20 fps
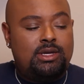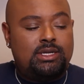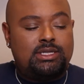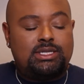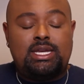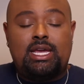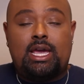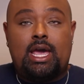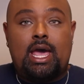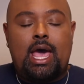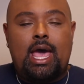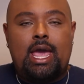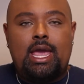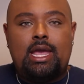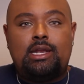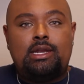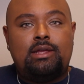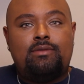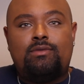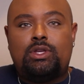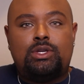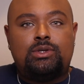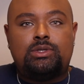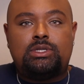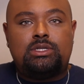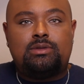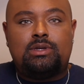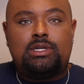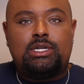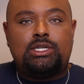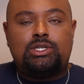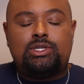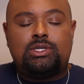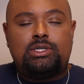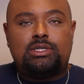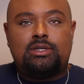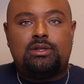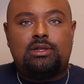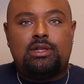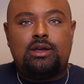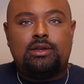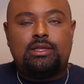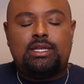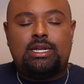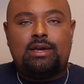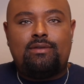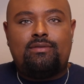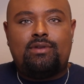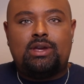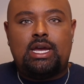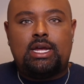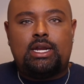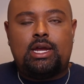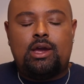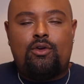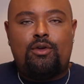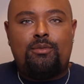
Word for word: So yeah, I hadn't even used this foundation in so long that I forgot how